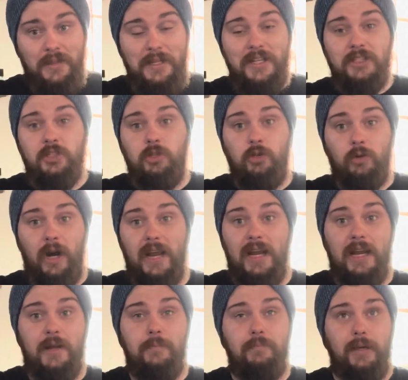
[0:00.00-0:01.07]
is
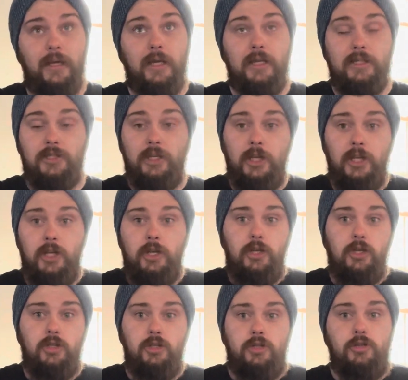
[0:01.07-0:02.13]
great because
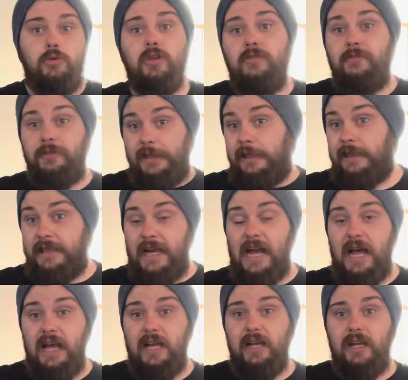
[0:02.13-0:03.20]
you can feed
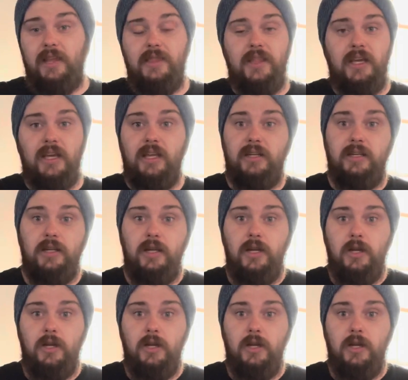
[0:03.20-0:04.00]
that and then